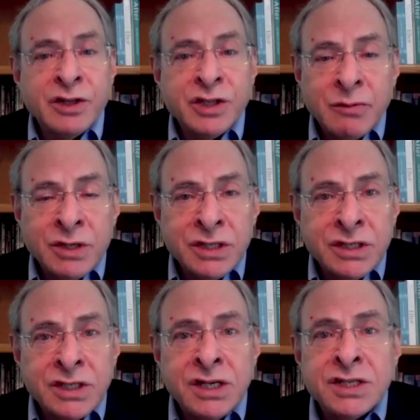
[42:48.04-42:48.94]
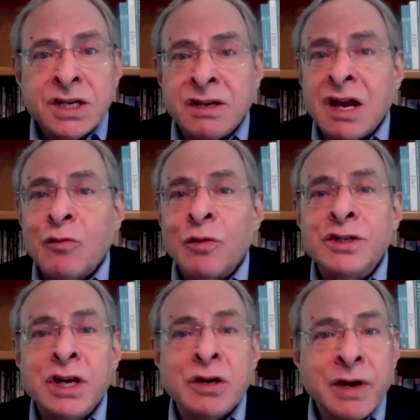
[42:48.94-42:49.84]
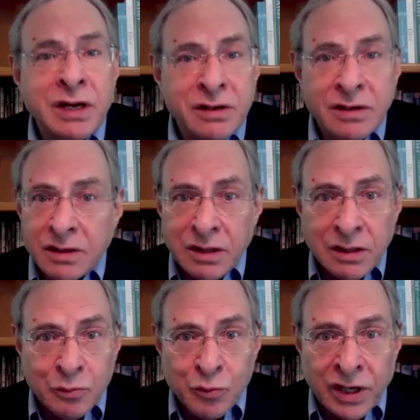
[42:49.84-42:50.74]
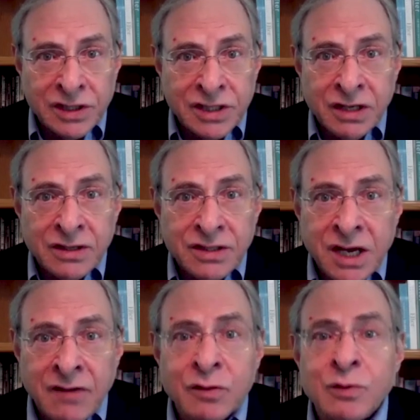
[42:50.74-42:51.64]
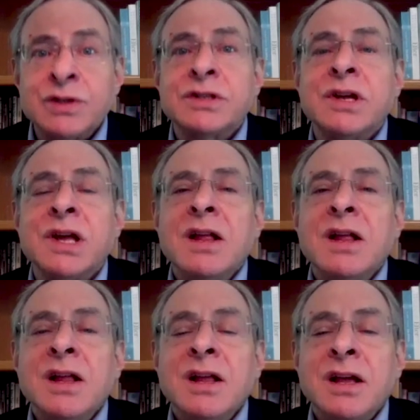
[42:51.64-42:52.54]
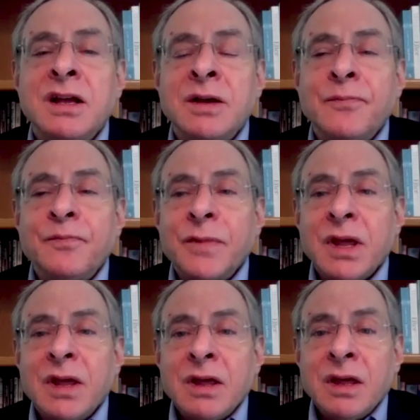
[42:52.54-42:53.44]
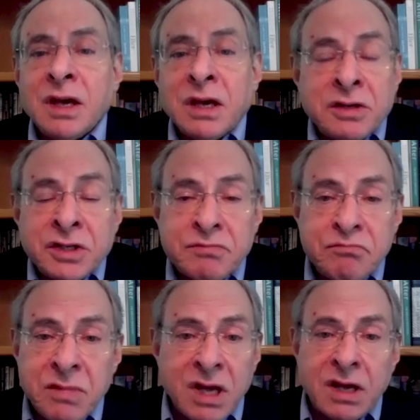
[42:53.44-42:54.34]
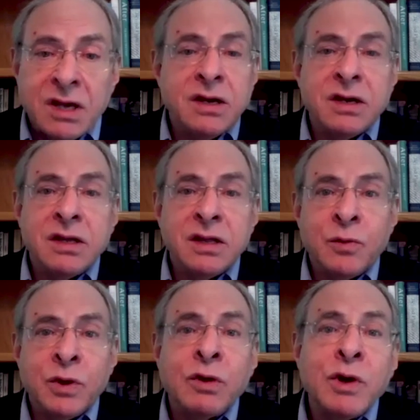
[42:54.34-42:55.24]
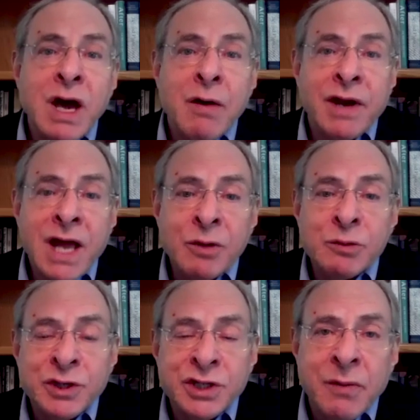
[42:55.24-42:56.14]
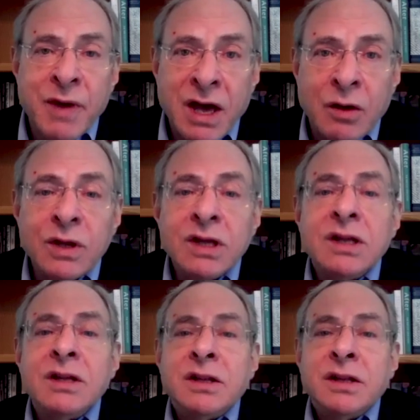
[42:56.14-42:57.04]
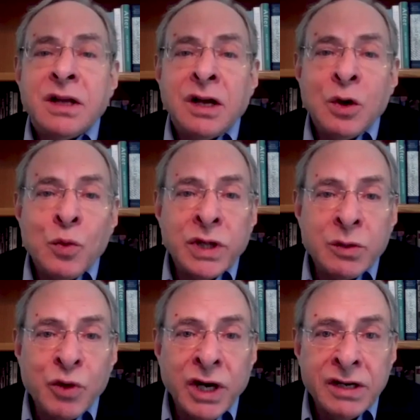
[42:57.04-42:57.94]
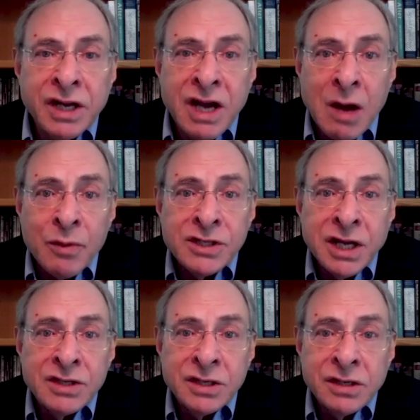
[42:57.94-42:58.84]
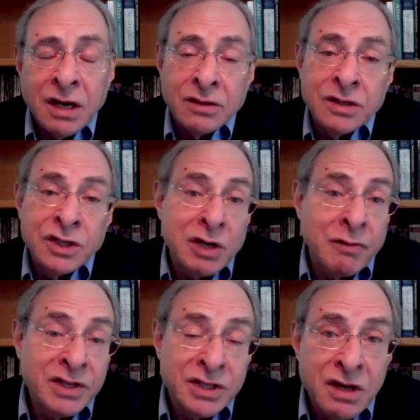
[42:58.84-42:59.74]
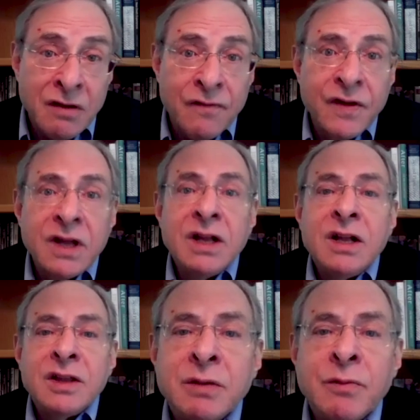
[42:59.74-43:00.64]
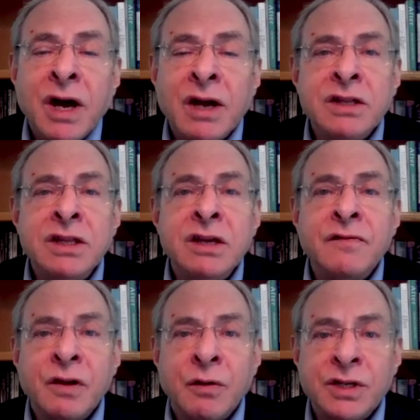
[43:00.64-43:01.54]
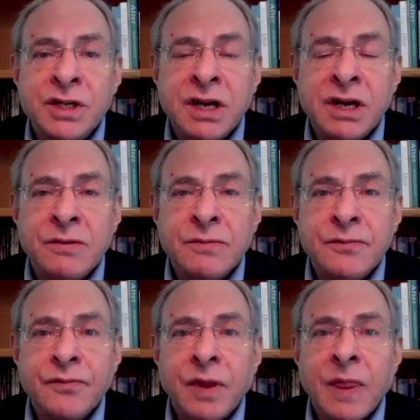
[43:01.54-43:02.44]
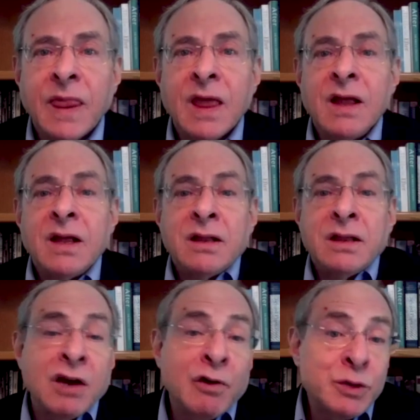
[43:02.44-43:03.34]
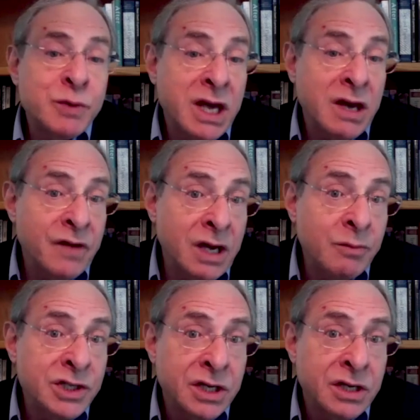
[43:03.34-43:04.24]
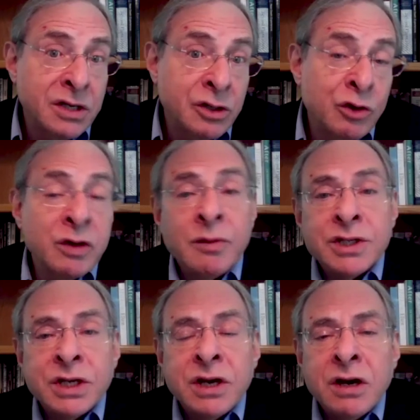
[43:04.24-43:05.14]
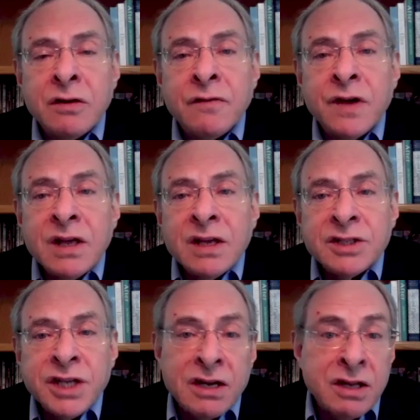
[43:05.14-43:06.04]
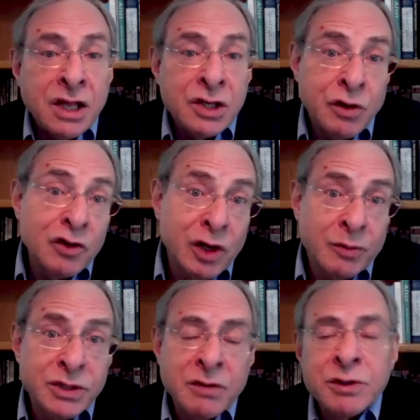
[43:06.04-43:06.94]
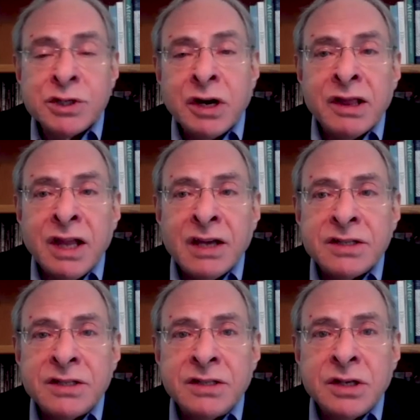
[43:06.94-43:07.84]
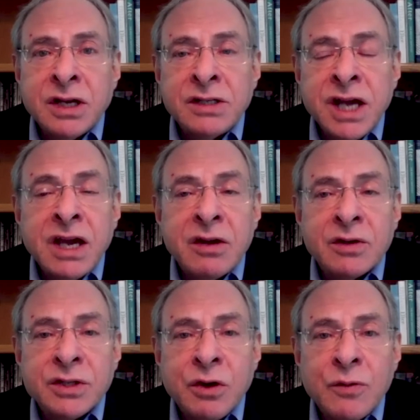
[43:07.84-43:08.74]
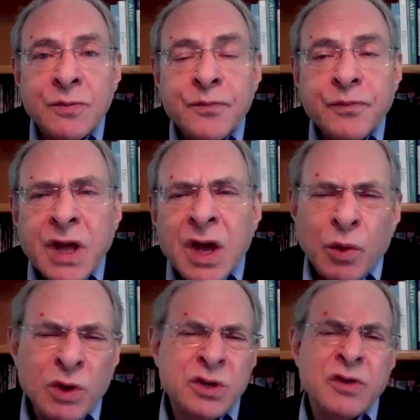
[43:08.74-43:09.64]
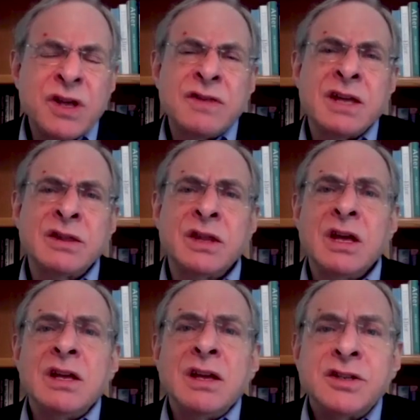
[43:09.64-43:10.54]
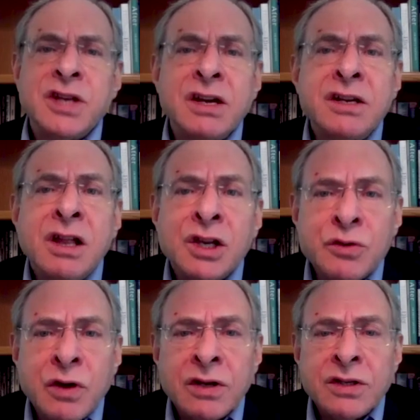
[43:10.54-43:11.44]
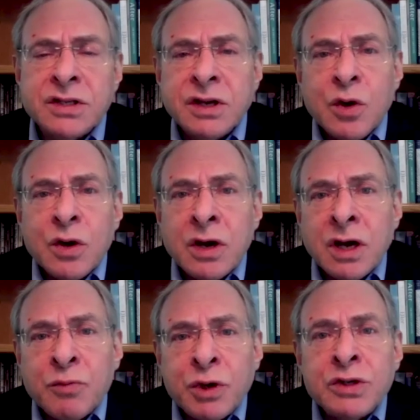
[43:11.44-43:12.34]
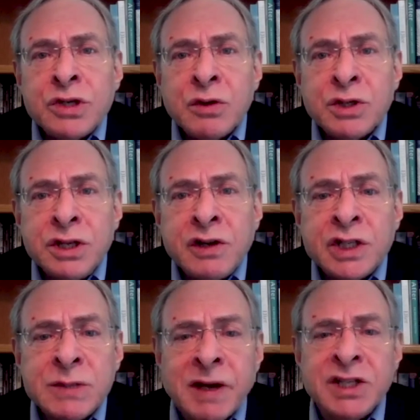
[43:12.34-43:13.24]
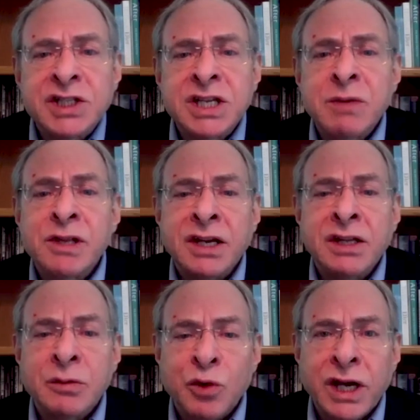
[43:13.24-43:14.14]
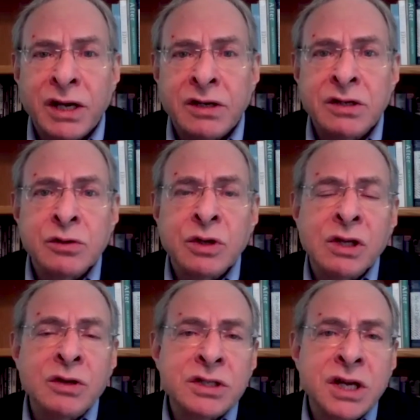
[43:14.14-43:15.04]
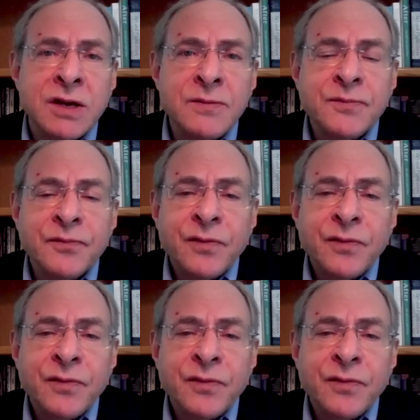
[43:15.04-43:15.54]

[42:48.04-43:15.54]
Alzheimer's disease cannot regenerate brain cells afterwards. Um, it just, we don't know how it happens, but somehow uh, when the brain decompensates, uh, degenerates enough, the mind can then flourish again. Mm. Likewise, we have imaging, neuroimaging of psychedelic drug trips that was done in the last uh, decade or so. We used to think that psychedelic drugs uh, produce hallucinations by stimulating the brain to hallucinate.